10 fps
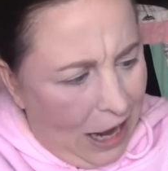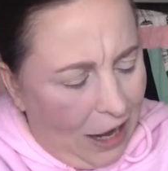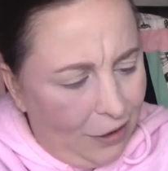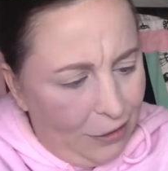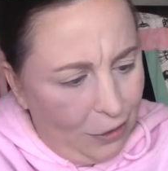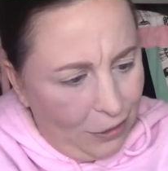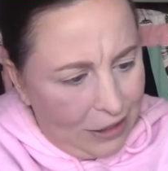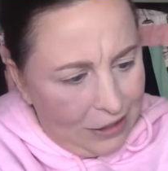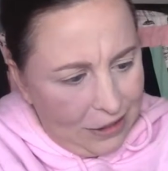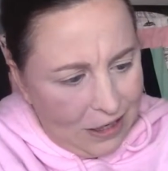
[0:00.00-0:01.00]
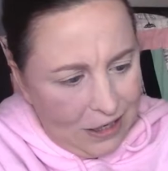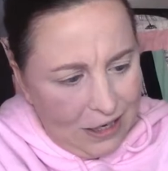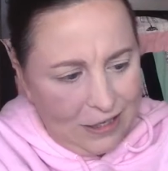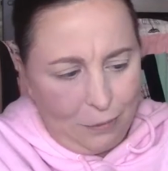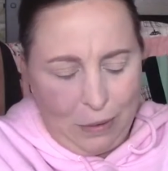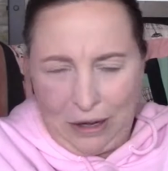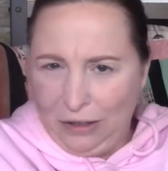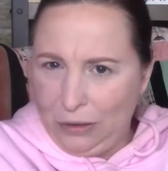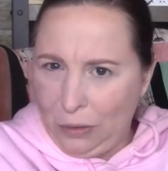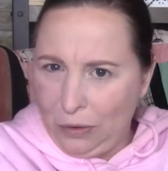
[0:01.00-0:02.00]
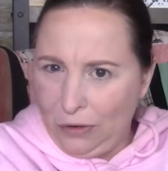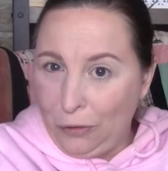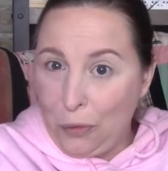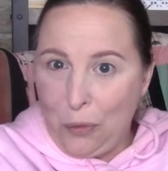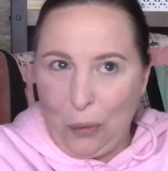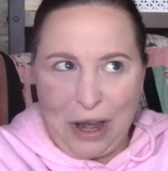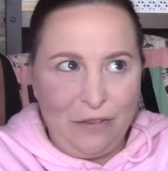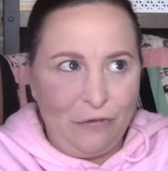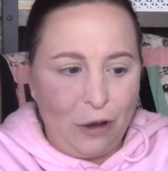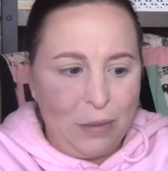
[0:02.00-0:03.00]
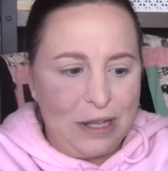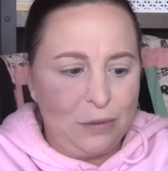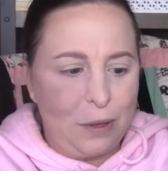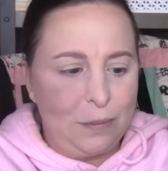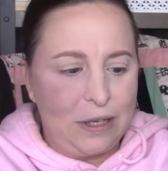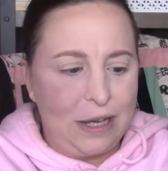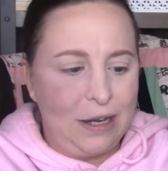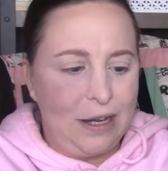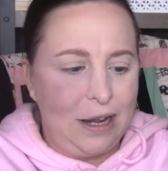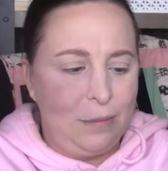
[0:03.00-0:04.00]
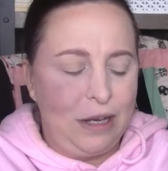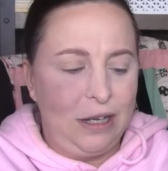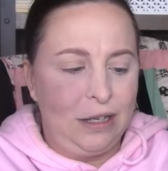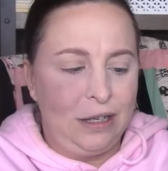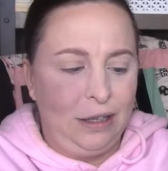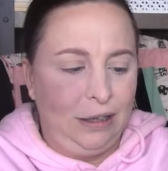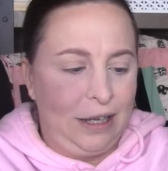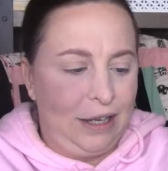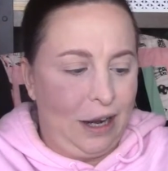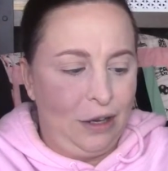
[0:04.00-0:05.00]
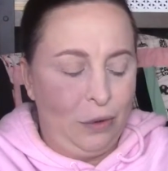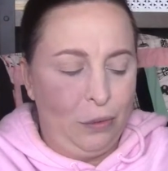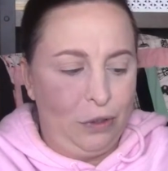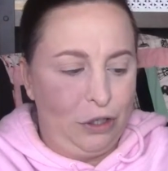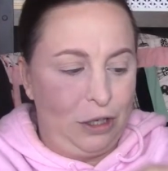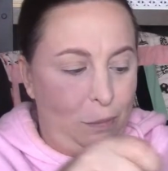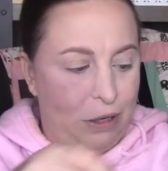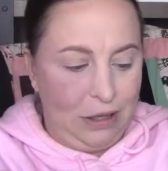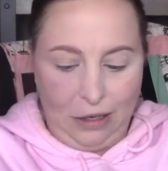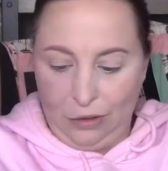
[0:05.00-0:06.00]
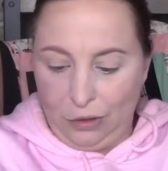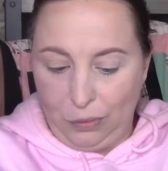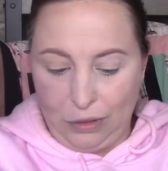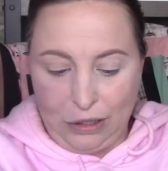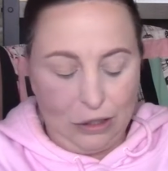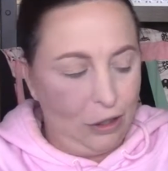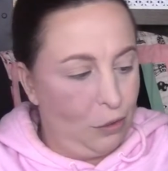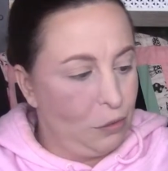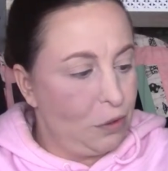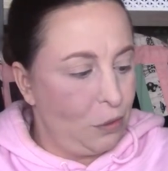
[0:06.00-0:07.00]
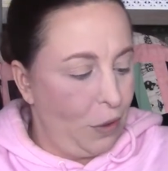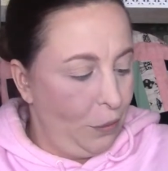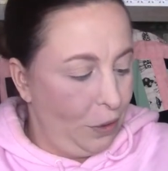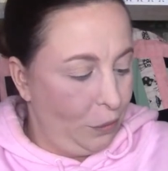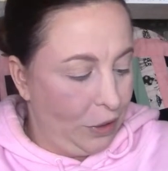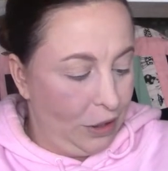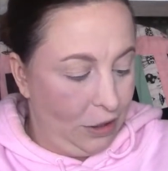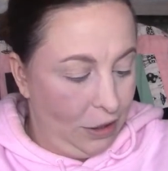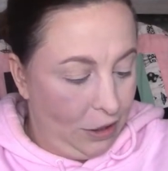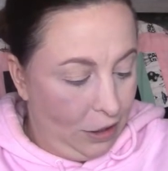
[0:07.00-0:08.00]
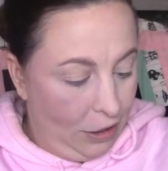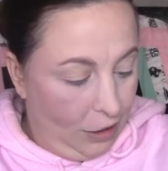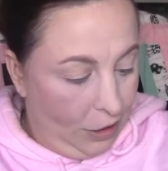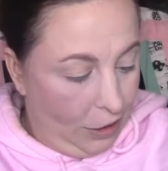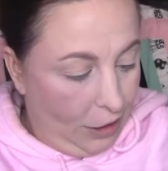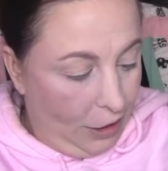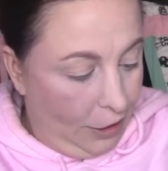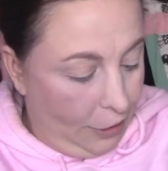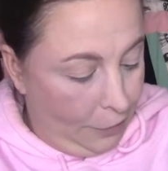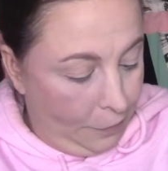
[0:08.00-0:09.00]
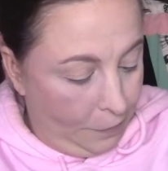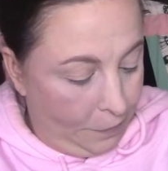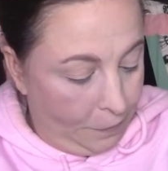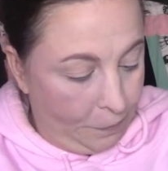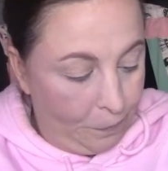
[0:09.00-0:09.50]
I don't know, like, is it better to order right from his website? I mean, like, I know the shipping there is really slow, so I went with um,